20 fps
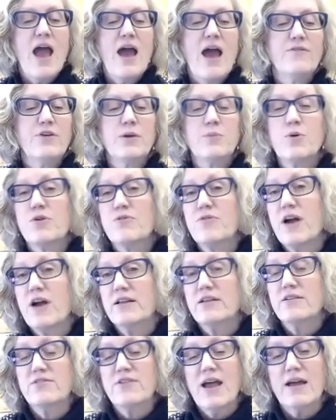having
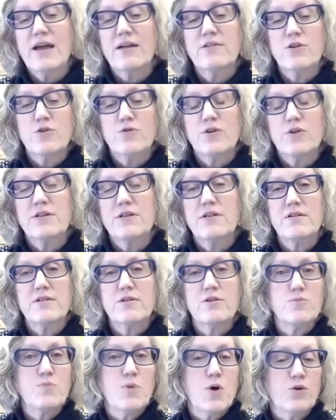provided tax
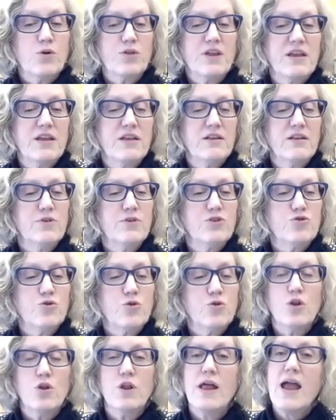services to both
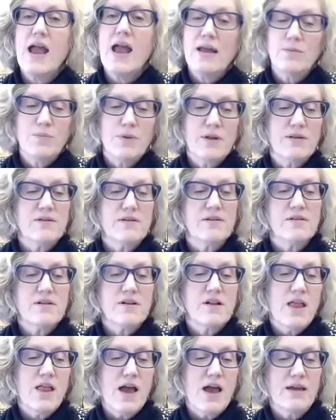individual and
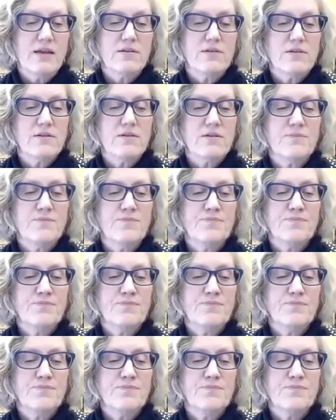business clients.